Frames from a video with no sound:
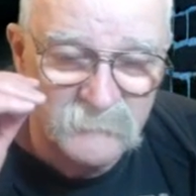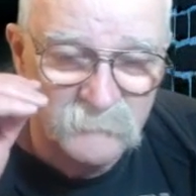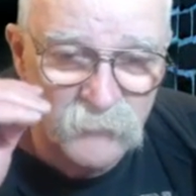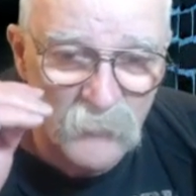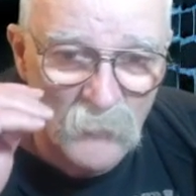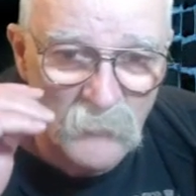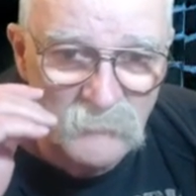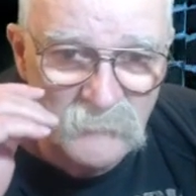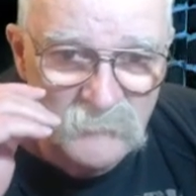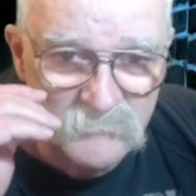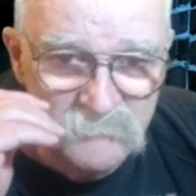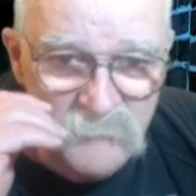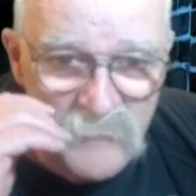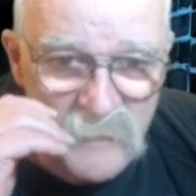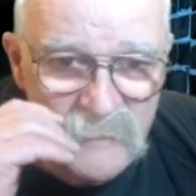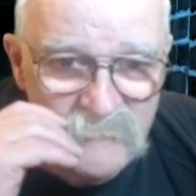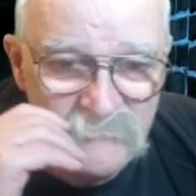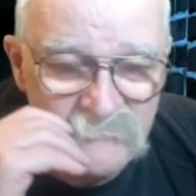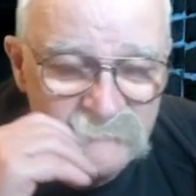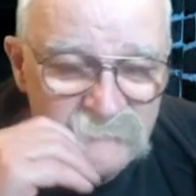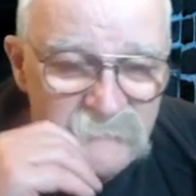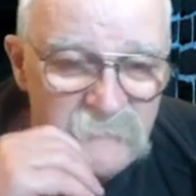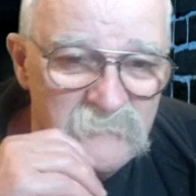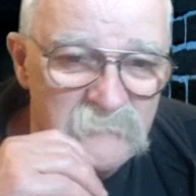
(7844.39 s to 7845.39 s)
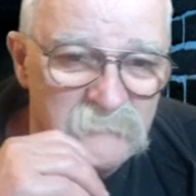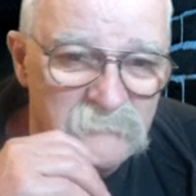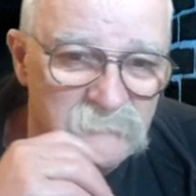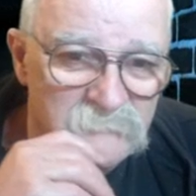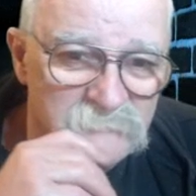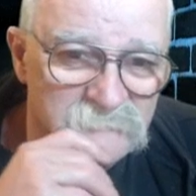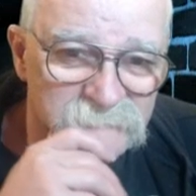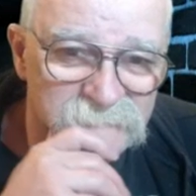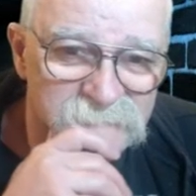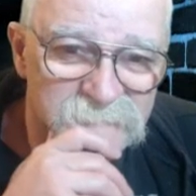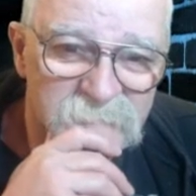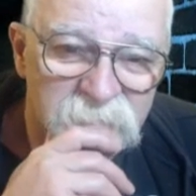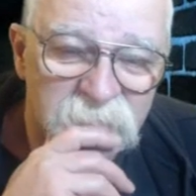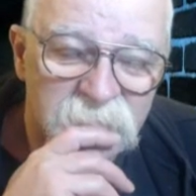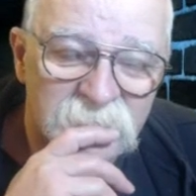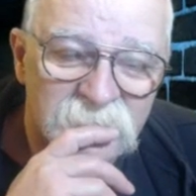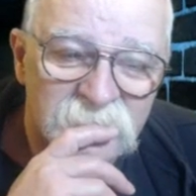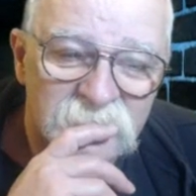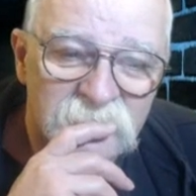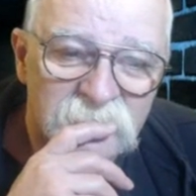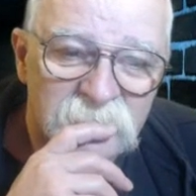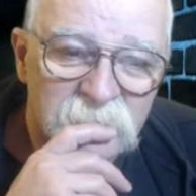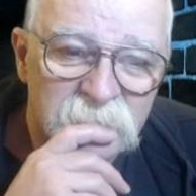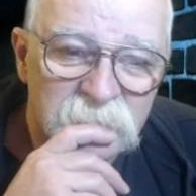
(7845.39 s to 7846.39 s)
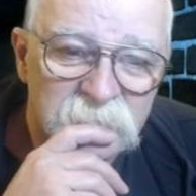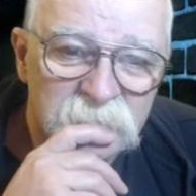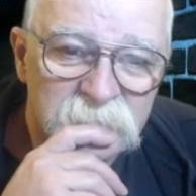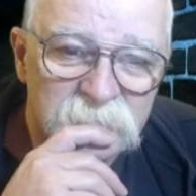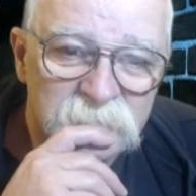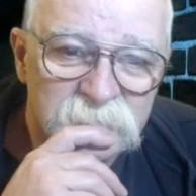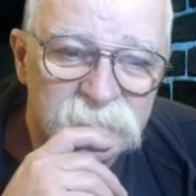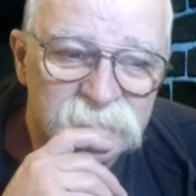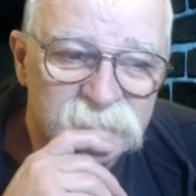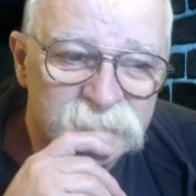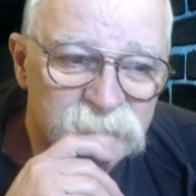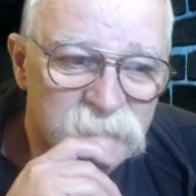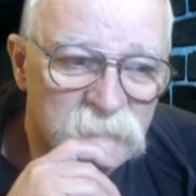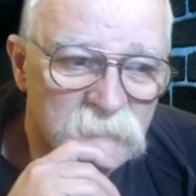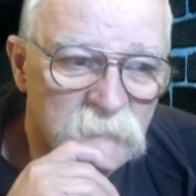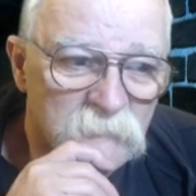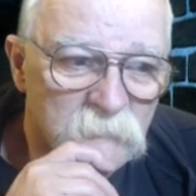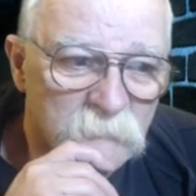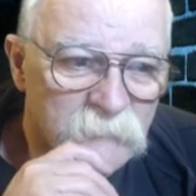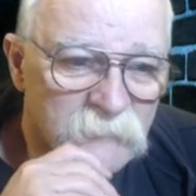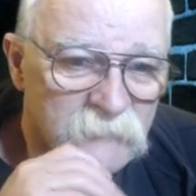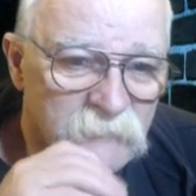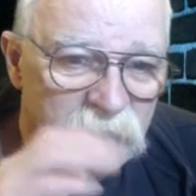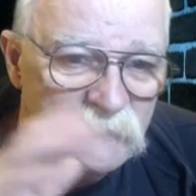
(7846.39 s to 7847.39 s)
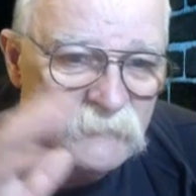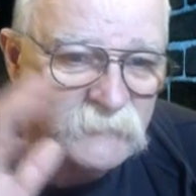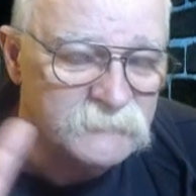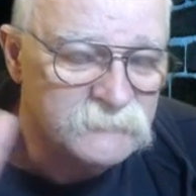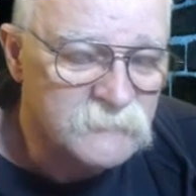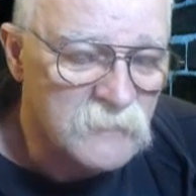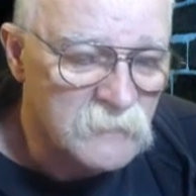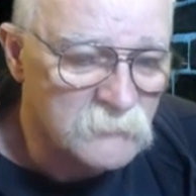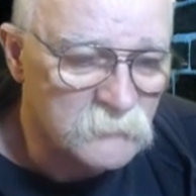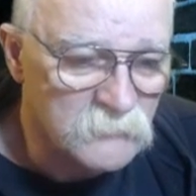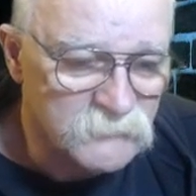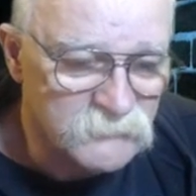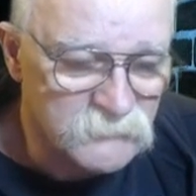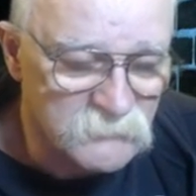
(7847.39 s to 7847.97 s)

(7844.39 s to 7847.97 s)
PaulieBagANickels. So, but anytime we